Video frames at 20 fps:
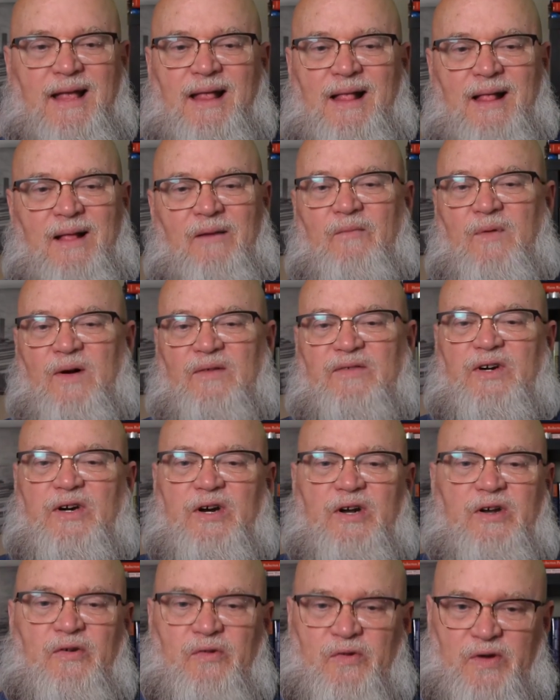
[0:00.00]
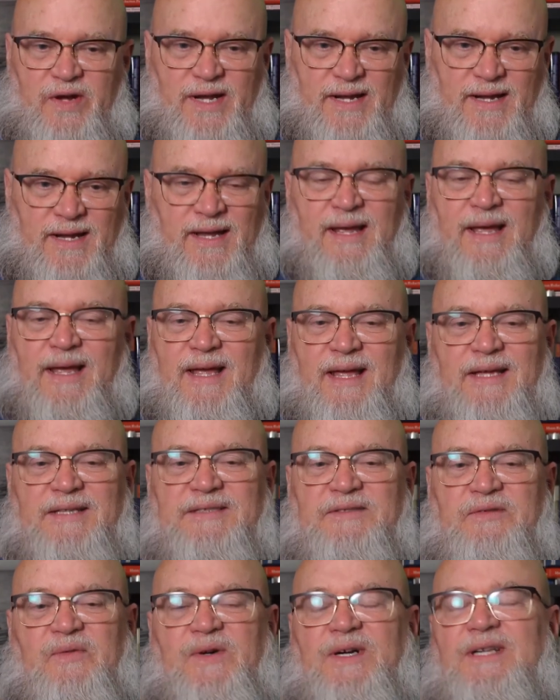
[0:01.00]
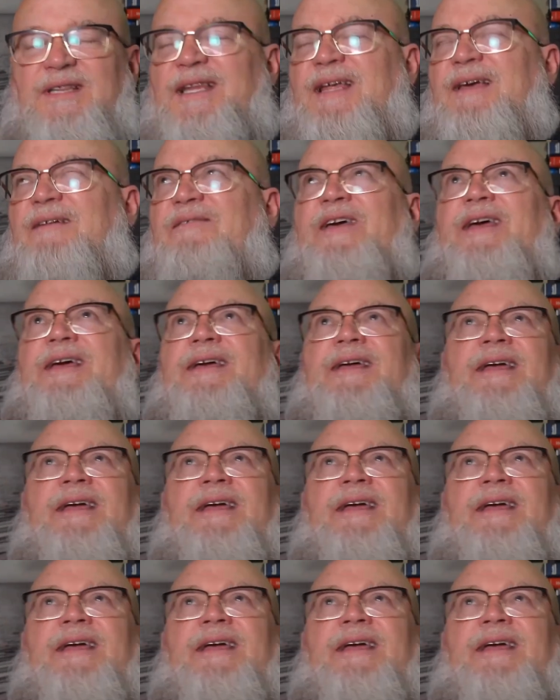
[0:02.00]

What we're doing is we're living